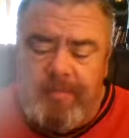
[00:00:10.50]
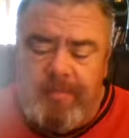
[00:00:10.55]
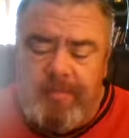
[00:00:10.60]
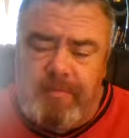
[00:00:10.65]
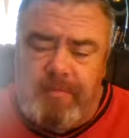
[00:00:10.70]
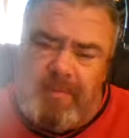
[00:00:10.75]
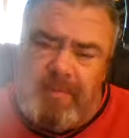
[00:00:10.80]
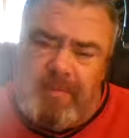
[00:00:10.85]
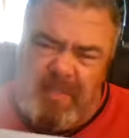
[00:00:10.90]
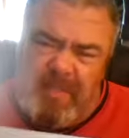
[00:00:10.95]

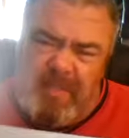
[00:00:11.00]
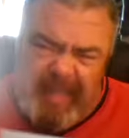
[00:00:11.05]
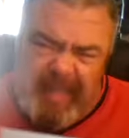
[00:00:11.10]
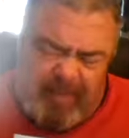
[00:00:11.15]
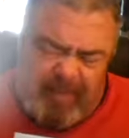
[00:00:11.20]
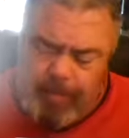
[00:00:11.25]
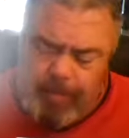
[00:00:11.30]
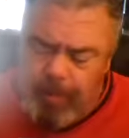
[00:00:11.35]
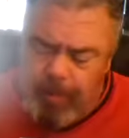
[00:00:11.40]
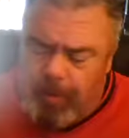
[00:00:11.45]

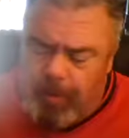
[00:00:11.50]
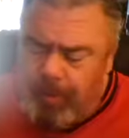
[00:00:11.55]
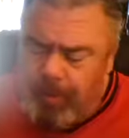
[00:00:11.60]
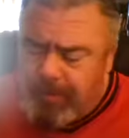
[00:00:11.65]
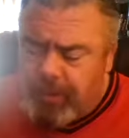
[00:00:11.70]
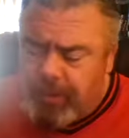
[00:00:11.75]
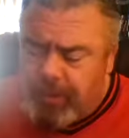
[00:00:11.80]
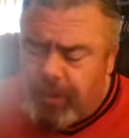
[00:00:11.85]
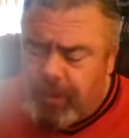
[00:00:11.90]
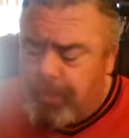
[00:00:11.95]
Never been a really
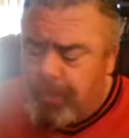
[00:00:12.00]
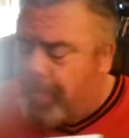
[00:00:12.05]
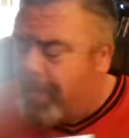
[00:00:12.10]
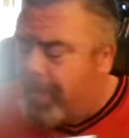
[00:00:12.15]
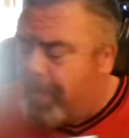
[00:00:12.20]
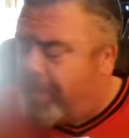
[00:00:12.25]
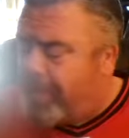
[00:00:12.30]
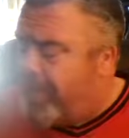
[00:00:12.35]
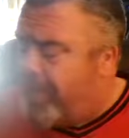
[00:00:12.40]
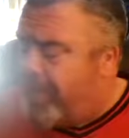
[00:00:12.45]
super
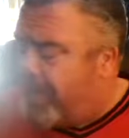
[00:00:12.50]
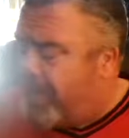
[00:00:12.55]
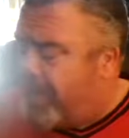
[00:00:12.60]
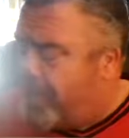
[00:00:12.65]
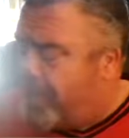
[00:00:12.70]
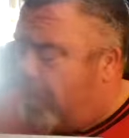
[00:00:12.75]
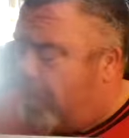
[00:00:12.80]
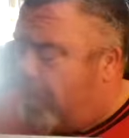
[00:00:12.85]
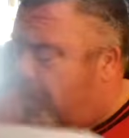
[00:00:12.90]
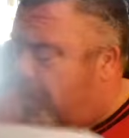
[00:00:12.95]
big fan of the
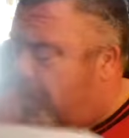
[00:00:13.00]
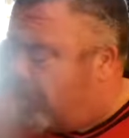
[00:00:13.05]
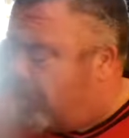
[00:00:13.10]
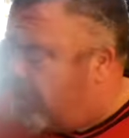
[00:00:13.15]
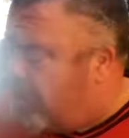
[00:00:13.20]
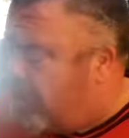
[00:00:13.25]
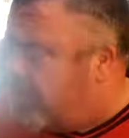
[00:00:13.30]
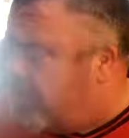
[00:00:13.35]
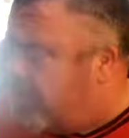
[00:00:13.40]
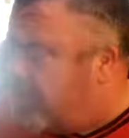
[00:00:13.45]

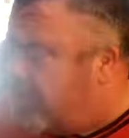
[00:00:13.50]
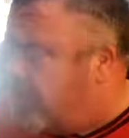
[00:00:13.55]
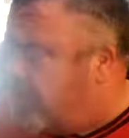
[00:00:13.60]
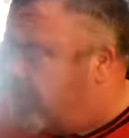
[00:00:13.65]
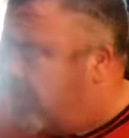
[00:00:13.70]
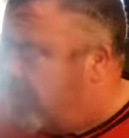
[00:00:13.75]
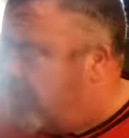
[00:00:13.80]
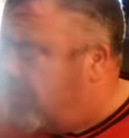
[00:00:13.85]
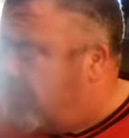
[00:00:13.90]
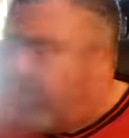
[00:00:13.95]
Punisher
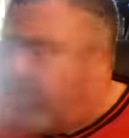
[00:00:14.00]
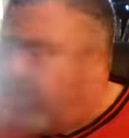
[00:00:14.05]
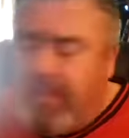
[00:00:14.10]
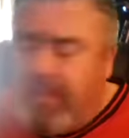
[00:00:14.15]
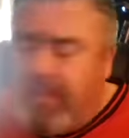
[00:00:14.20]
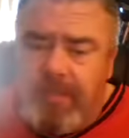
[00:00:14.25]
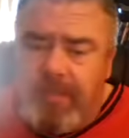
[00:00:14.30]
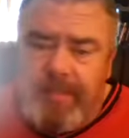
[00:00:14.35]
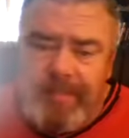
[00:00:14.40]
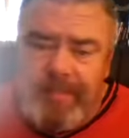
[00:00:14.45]

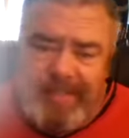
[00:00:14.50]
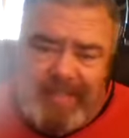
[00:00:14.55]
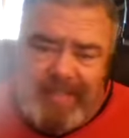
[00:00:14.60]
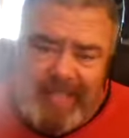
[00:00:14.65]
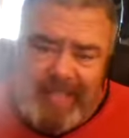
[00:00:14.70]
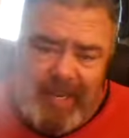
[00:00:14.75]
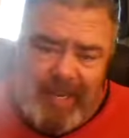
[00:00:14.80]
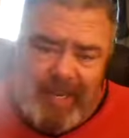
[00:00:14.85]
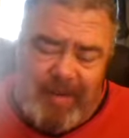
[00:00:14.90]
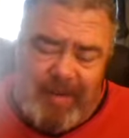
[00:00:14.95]

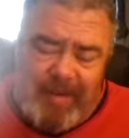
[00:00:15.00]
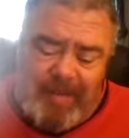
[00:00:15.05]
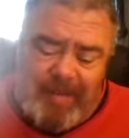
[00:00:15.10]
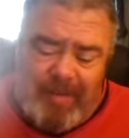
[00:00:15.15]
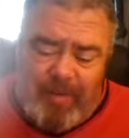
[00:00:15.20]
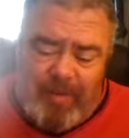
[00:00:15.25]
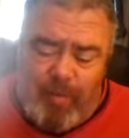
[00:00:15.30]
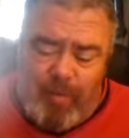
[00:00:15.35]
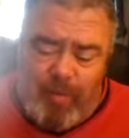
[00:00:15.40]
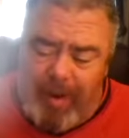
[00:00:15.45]
until I
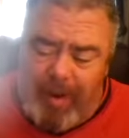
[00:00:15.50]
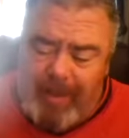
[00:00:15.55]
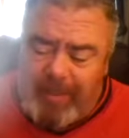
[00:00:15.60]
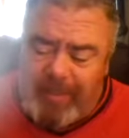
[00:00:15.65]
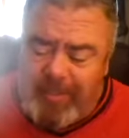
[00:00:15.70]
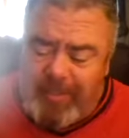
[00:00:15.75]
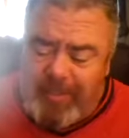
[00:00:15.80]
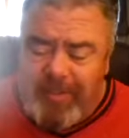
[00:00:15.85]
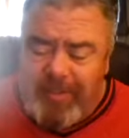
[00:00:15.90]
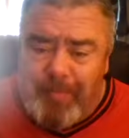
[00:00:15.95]

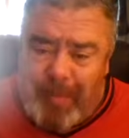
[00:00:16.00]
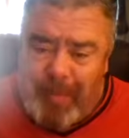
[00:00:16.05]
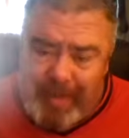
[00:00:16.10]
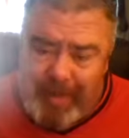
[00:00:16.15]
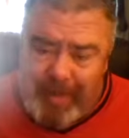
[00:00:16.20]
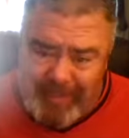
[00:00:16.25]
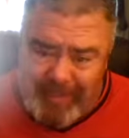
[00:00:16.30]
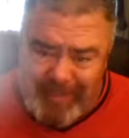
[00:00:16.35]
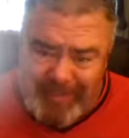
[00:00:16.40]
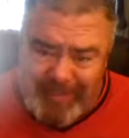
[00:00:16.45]
watched the
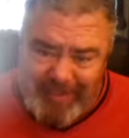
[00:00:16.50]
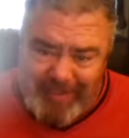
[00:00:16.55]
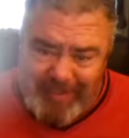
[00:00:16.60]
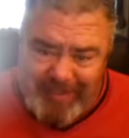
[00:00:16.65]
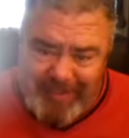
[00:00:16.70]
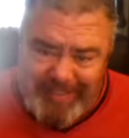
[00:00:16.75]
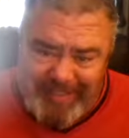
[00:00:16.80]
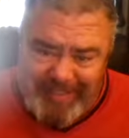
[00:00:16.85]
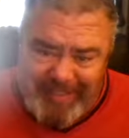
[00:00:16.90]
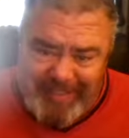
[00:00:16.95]
Punisher
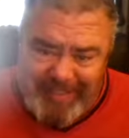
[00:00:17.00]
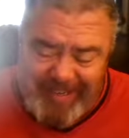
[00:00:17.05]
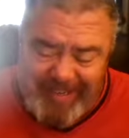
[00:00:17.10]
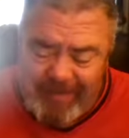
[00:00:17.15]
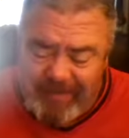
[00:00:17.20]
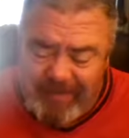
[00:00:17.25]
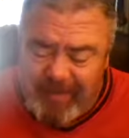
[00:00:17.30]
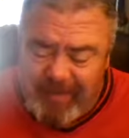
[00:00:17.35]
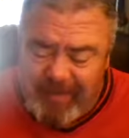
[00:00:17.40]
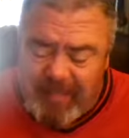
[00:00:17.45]
series on
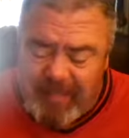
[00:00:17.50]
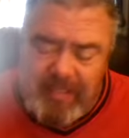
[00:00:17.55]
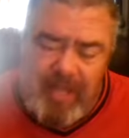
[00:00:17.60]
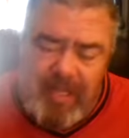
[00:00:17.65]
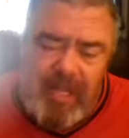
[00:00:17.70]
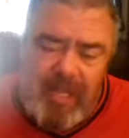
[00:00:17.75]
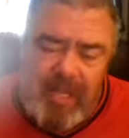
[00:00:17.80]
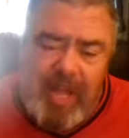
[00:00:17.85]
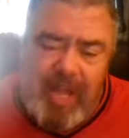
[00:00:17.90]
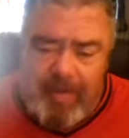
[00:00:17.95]
Netflix
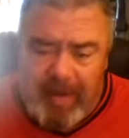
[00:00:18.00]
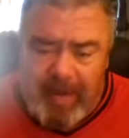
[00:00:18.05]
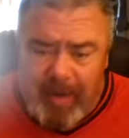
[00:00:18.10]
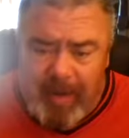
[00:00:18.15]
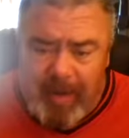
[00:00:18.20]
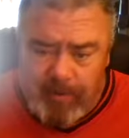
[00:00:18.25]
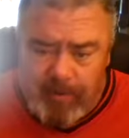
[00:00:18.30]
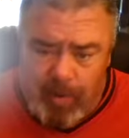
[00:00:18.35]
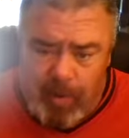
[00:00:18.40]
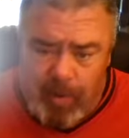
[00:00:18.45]
when I
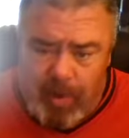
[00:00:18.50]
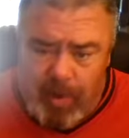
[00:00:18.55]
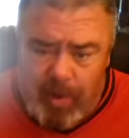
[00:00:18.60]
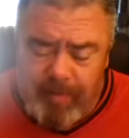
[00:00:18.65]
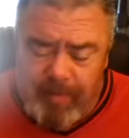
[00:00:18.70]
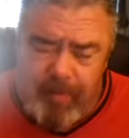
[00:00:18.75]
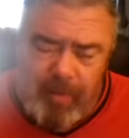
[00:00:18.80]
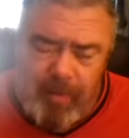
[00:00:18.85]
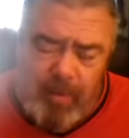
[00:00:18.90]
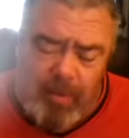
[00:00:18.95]
was aware of
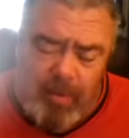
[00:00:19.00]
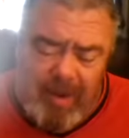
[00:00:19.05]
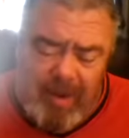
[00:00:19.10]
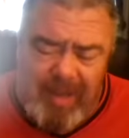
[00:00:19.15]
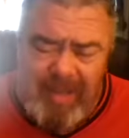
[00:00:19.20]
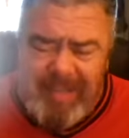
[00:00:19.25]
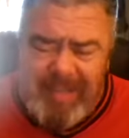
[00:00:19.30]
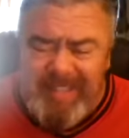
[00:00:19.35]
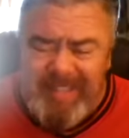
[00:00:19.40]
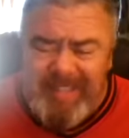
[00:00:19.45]
who he
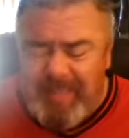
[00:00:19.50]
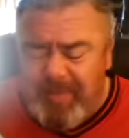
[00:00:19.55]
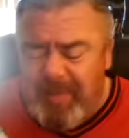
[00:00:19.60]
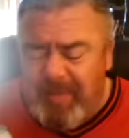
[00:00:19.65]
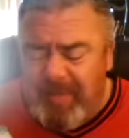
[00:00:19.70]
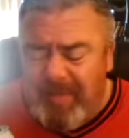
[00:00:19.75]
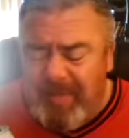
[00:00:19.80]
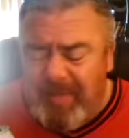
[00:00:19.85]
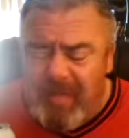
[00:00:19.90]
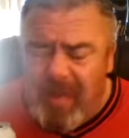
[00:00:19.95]
was, but
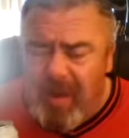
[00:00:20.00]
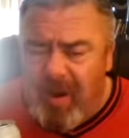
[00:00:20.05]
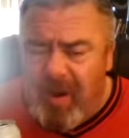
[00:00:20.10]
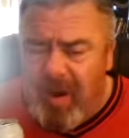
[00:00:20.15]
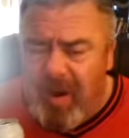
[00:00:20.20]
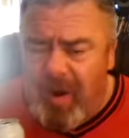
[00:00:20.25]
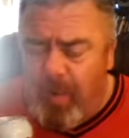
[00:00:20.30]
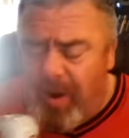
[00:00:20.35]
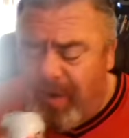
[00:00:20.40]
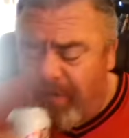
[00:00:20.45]
it's like, all
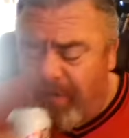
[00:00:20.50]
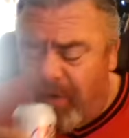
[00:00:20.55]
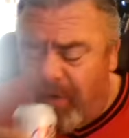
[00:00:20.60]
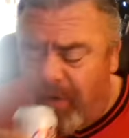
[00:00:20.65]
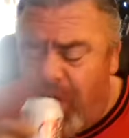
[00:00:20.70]
right, whatever.